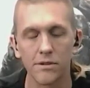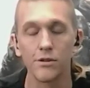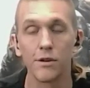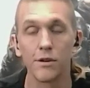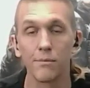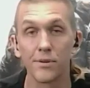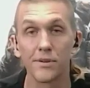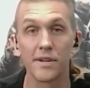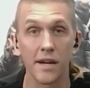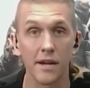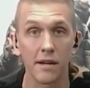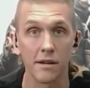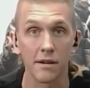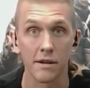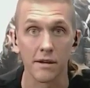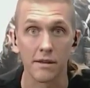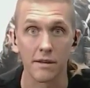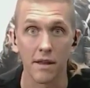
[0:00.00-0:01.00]
two in
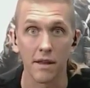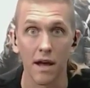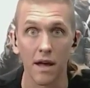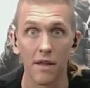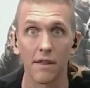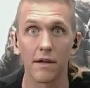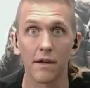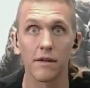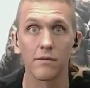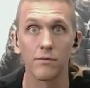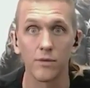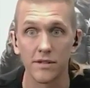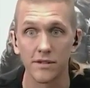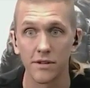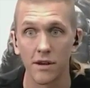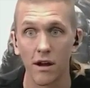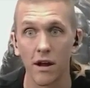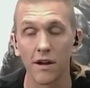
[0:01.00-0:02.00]
particular that
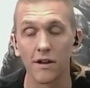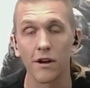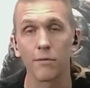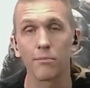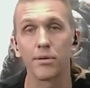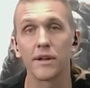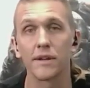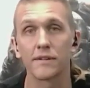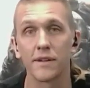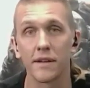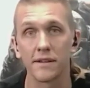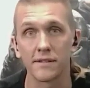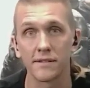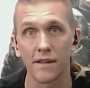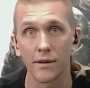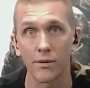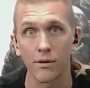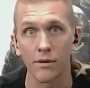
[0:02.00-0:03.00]
we saw in our
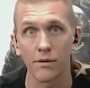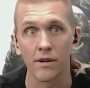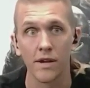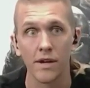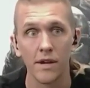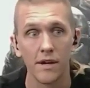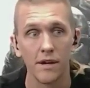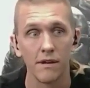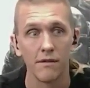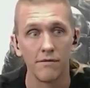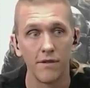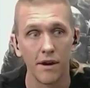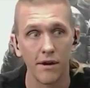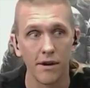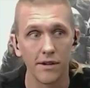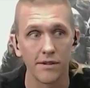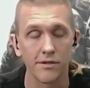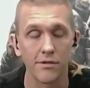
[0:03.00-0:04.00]
playtest that were
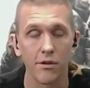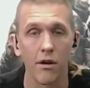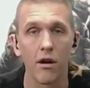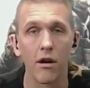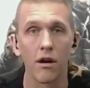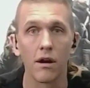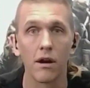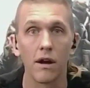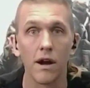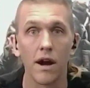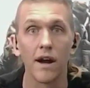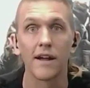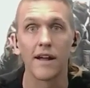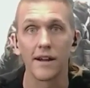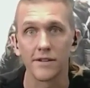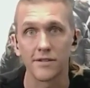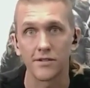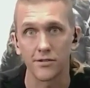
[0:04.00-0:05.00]
very strong
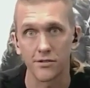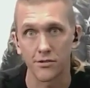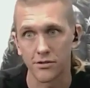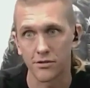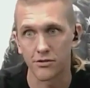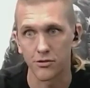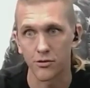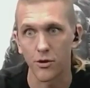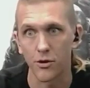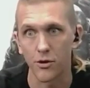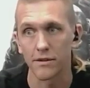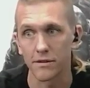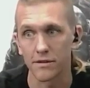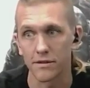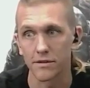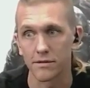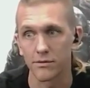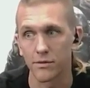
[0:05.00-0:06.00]
against
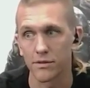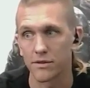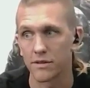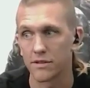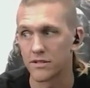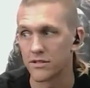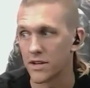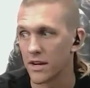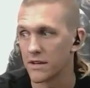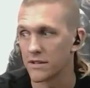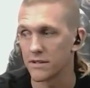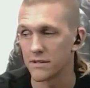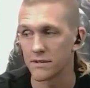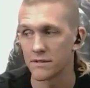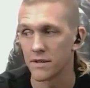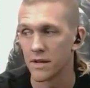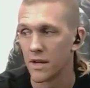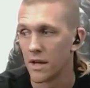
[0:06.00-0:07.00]
Strikers with these
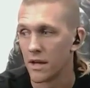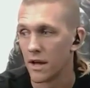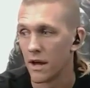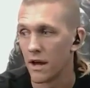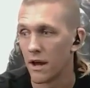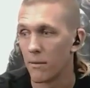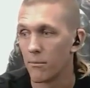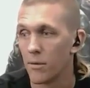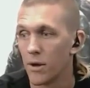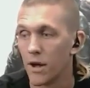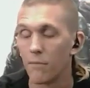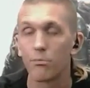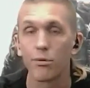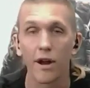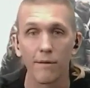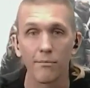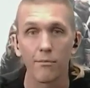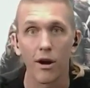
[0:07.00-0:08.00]
changes.
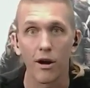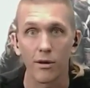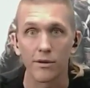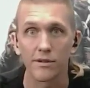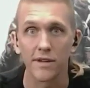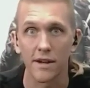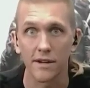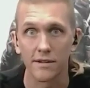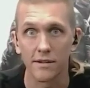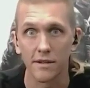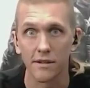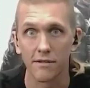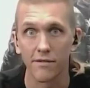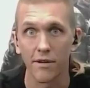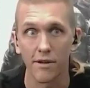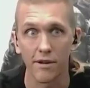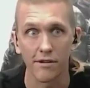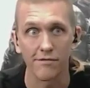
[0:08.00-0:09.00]
Predmark was actually
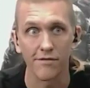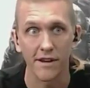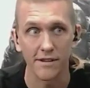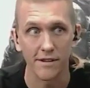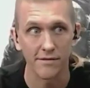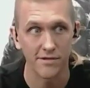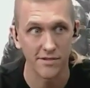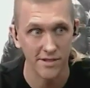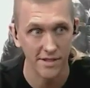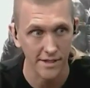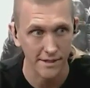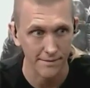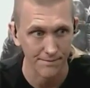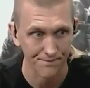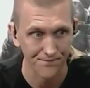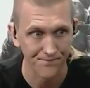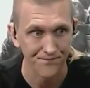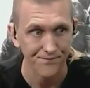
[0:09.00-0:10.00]
very effective
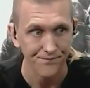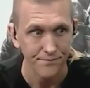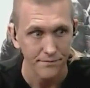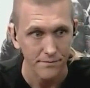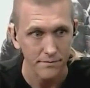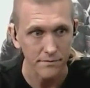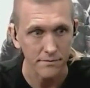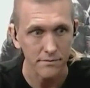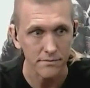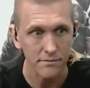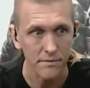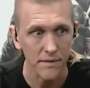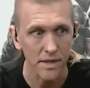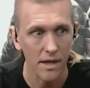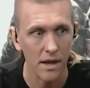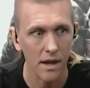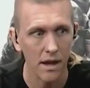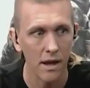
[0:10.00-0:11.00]
still.
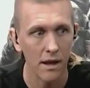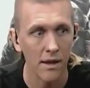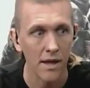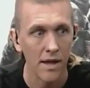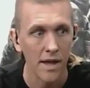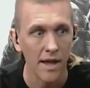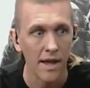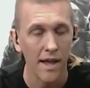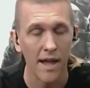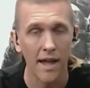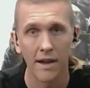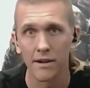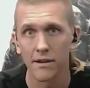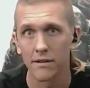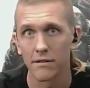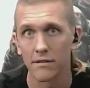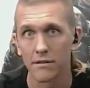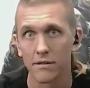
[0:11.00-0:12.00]

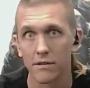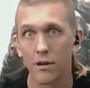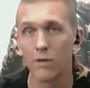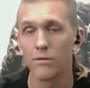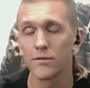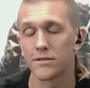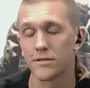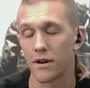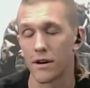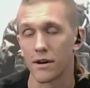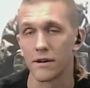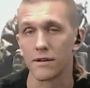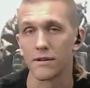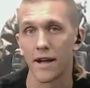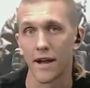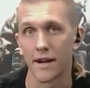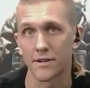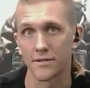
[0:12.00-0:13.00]
And Lone
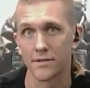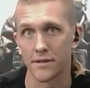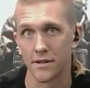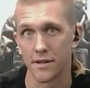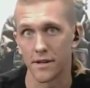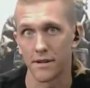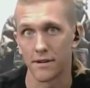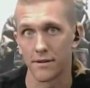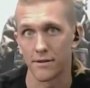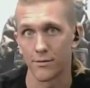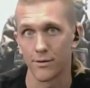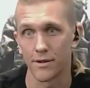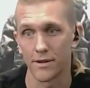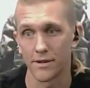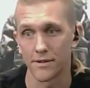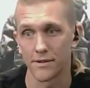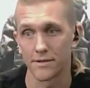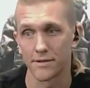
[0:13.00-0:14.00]
Star actually
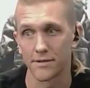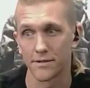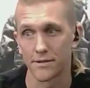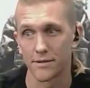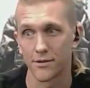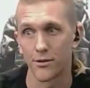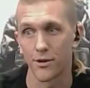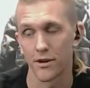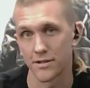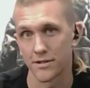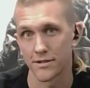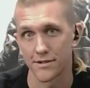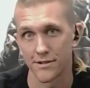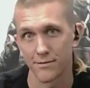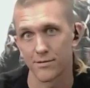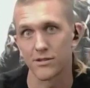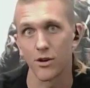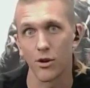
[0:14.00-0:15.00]
was
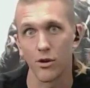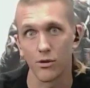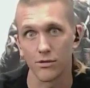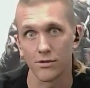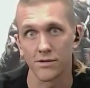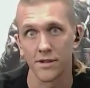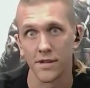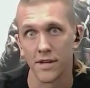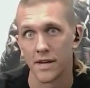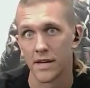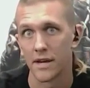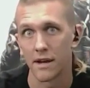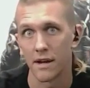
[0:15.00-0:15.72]
crushing some souls.